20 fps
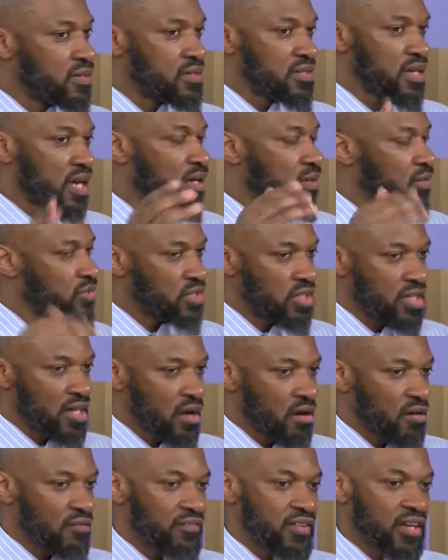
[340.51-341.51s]
psychologically
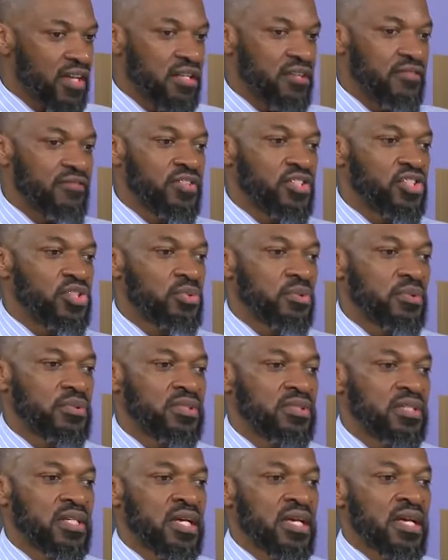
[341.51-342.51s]
healthy individuals.